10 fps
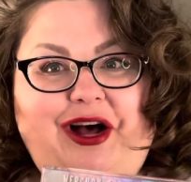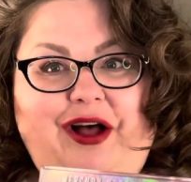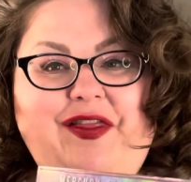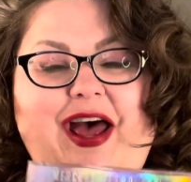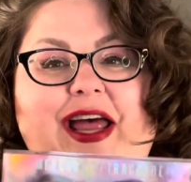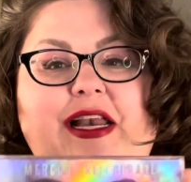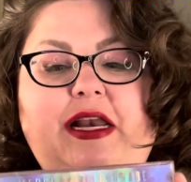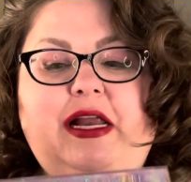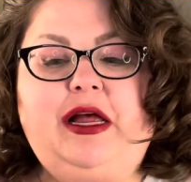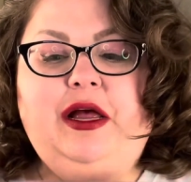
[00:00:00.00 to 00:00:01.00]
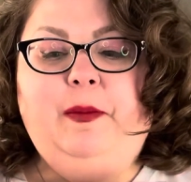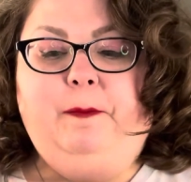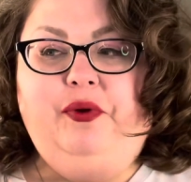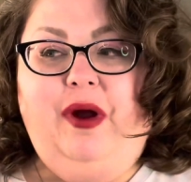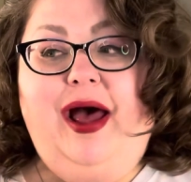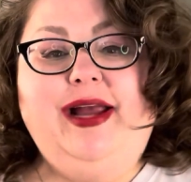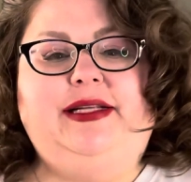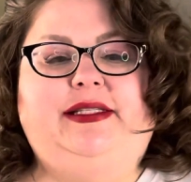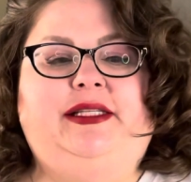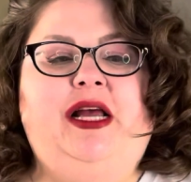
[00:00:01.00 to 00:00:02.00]
That
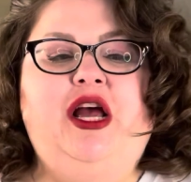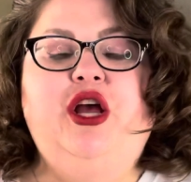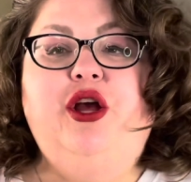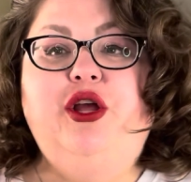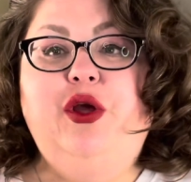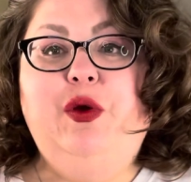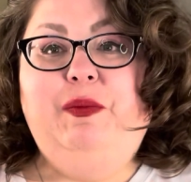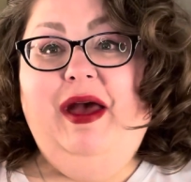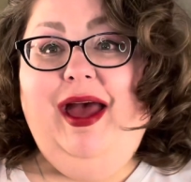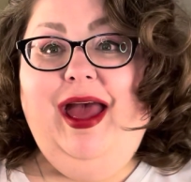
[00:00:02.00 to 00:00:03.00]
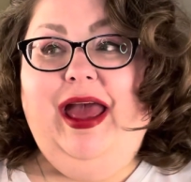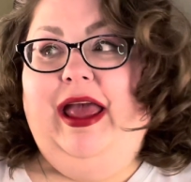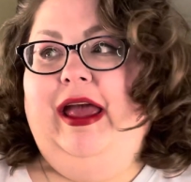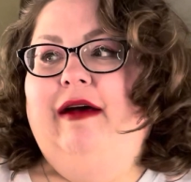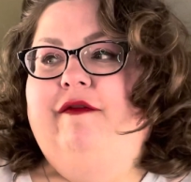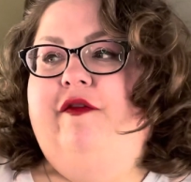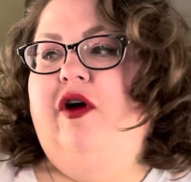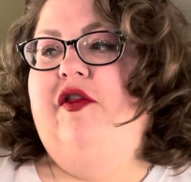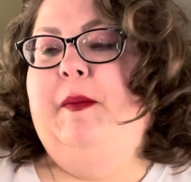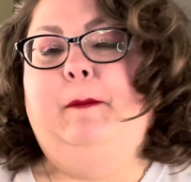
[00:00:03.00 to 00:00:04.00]
price you pay
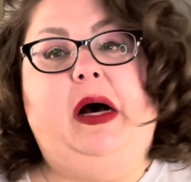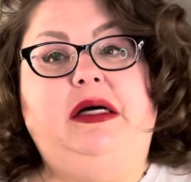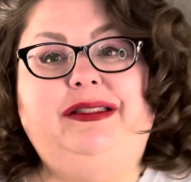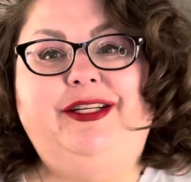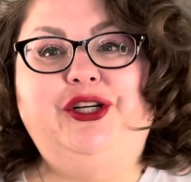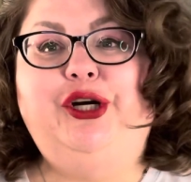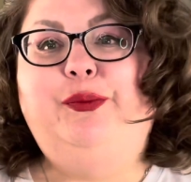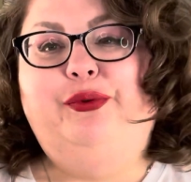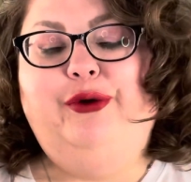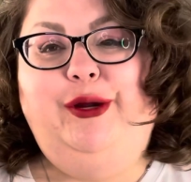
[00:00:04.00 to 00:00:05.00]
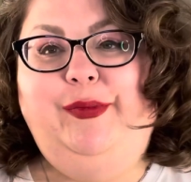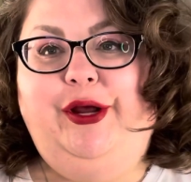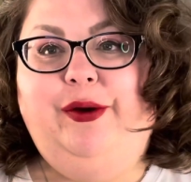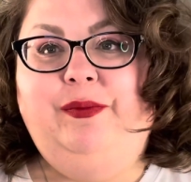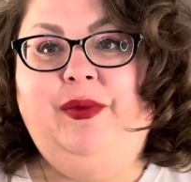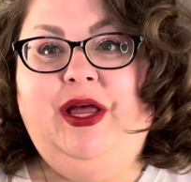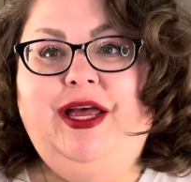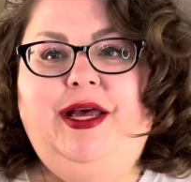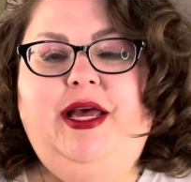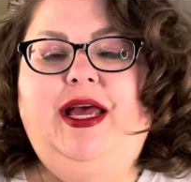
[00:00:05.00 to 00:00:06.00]
for the BoxyCharm Premium
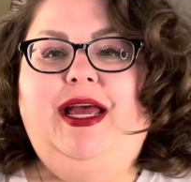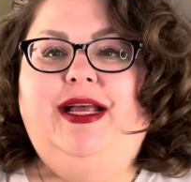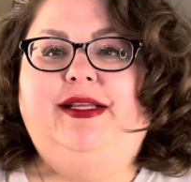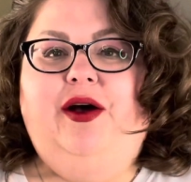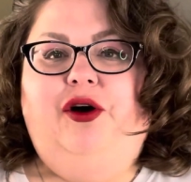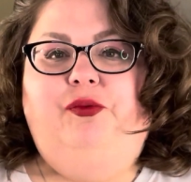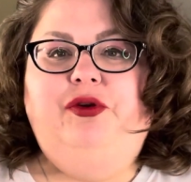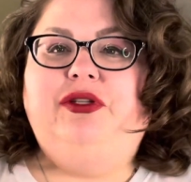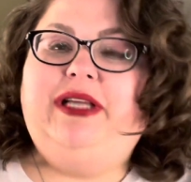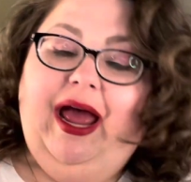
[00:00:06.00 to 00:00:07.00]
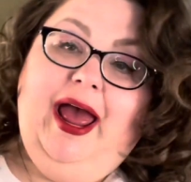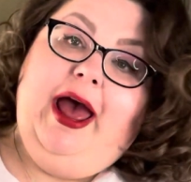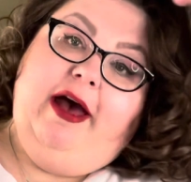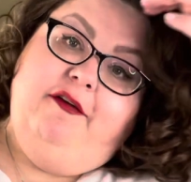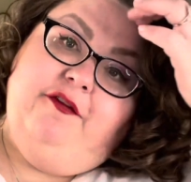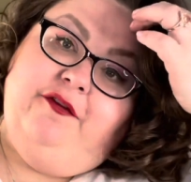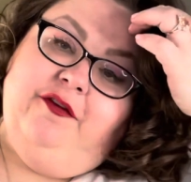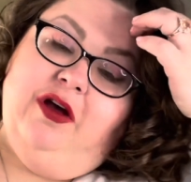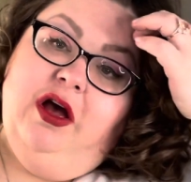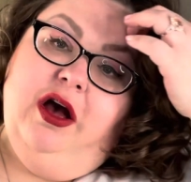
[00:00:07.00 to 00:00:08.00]
is almost half
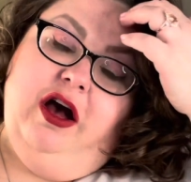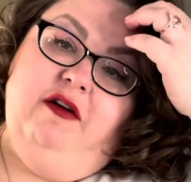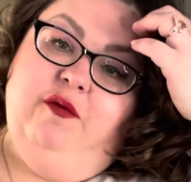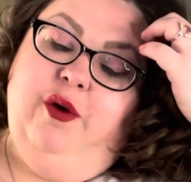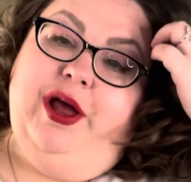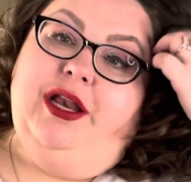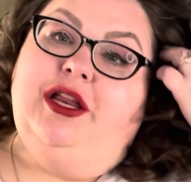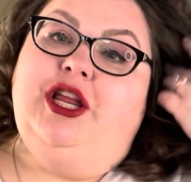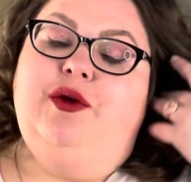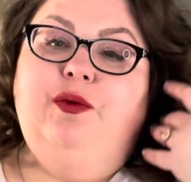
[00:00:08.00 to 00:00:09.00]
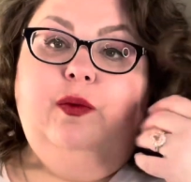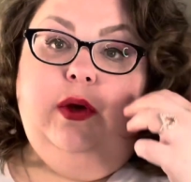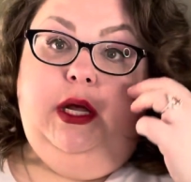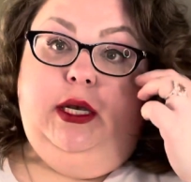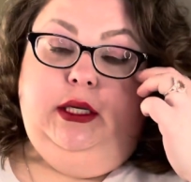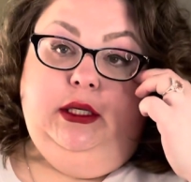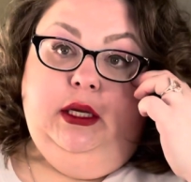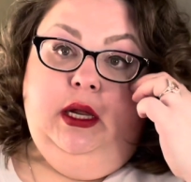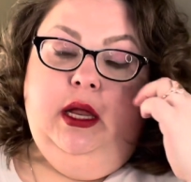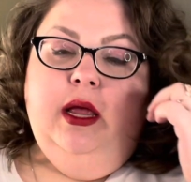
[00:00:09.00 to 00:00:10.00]
of what you would
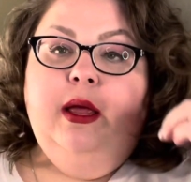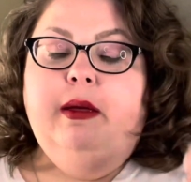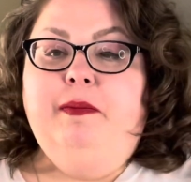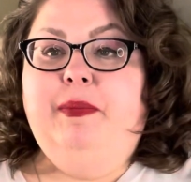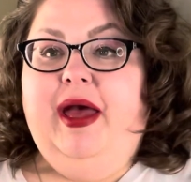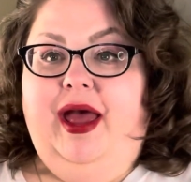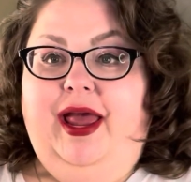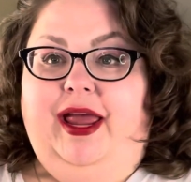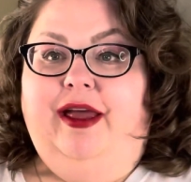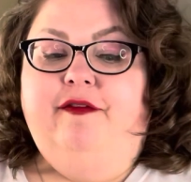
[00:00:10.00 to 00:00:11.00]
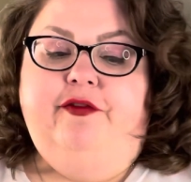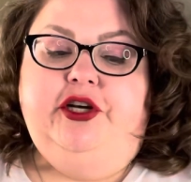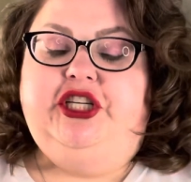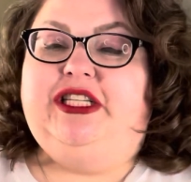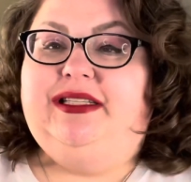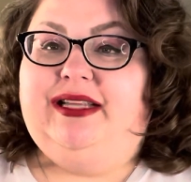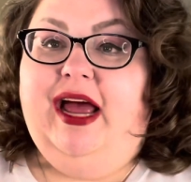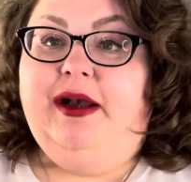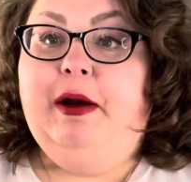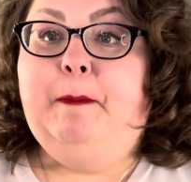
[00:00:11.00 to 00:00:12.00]
pay for just
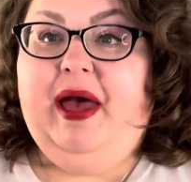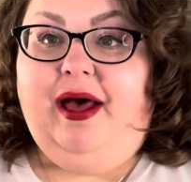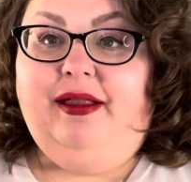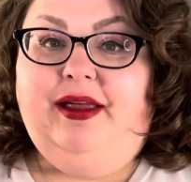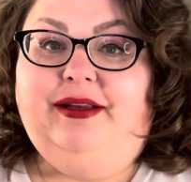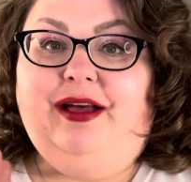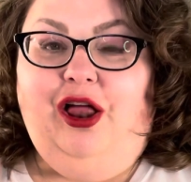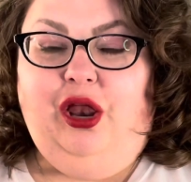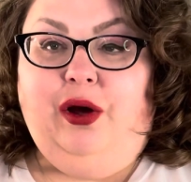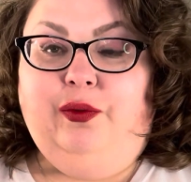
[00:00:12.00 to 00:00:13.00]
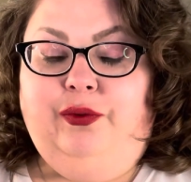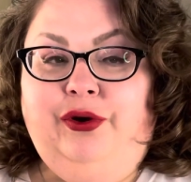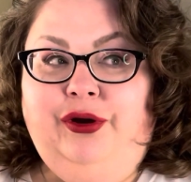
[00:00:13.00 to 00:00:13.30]
that palette alone.